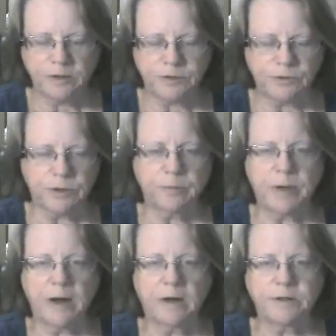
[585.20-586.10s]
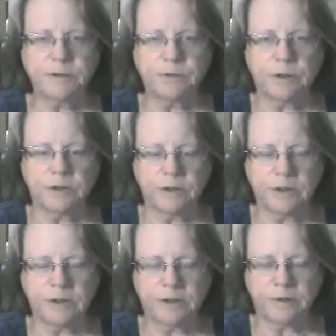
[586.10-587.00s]
to compare it to to
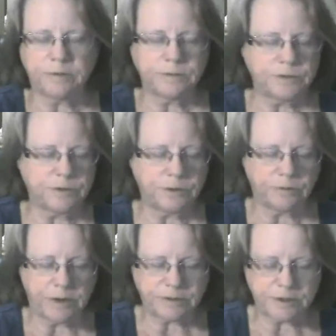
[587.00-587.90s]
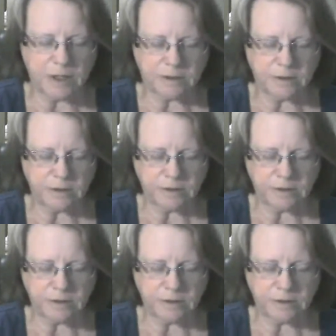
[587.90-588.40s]
the U.S. dollar,